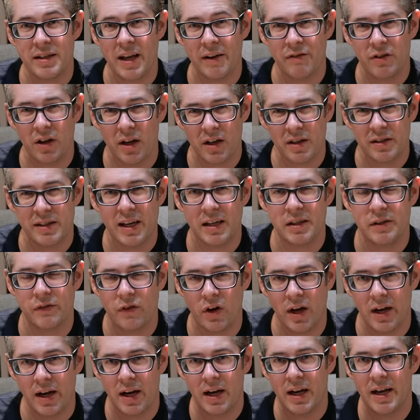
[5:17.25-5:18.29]
They have like a
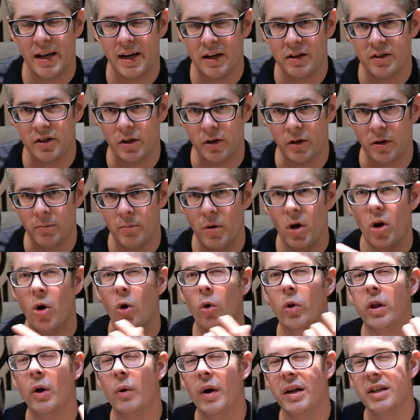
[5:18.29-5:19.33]
satisfying click to them,
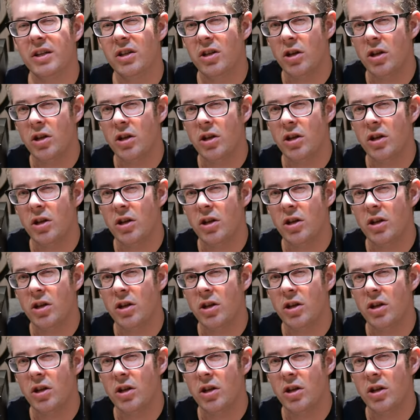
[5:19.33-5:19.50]
although I